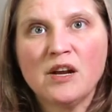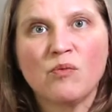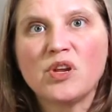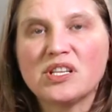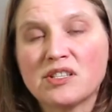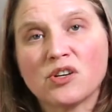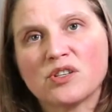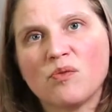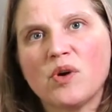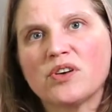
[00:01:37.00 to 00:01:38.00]
we just start
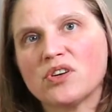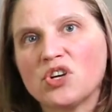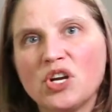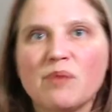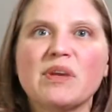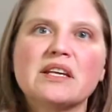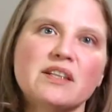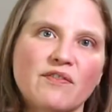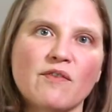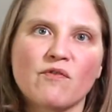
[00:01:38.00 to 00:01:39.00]
to wonder, could it be a
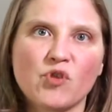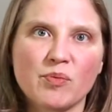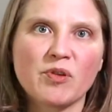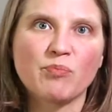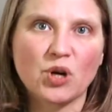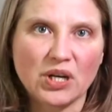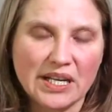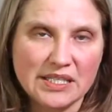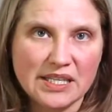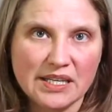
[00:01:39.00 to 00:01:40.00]
different form of
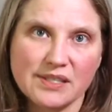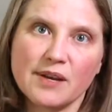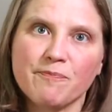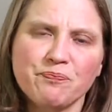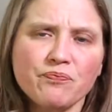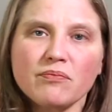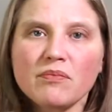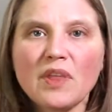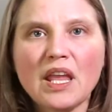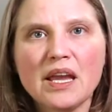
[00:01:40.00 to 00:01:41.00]
Parkinsonism?
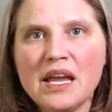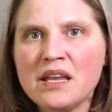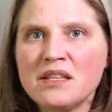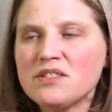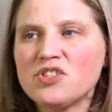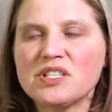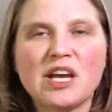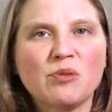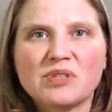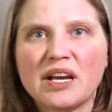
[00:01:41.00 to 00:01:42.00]
And this just
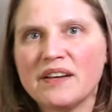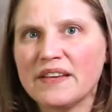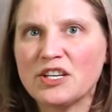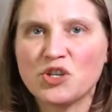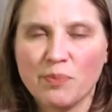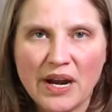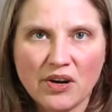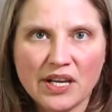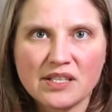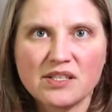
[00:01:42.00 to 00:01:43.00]
helps kind of get your
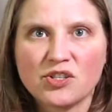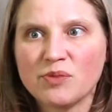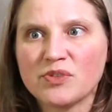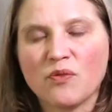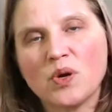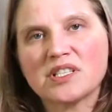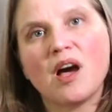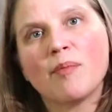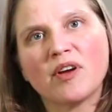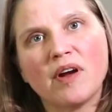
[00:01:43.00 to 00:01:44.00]
bearings in terms of what's
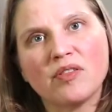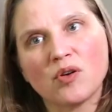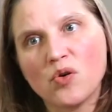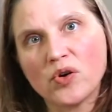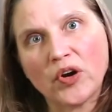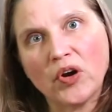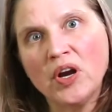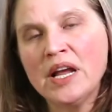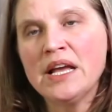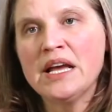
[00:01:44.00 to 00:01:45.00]
coming around the corner.
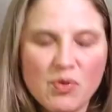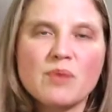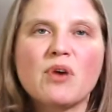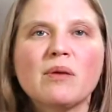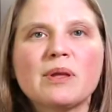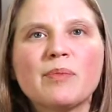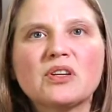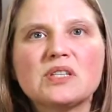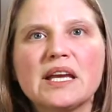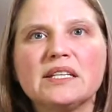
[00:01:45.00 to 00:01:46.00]
But probably
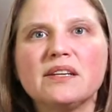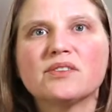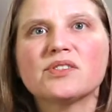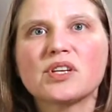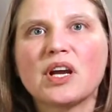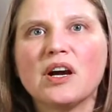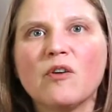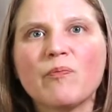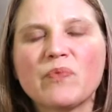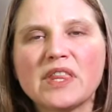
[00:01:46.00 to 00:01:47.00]
about 10 years
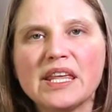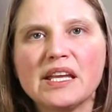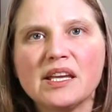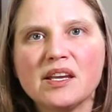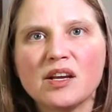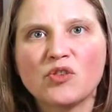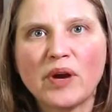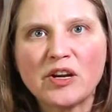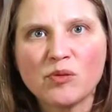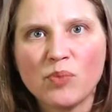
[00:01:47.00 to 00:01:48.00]
ago, the
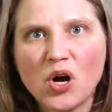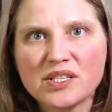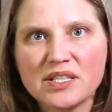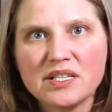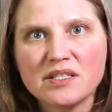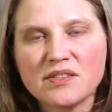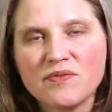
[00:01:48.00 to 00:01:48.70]
Greater Boston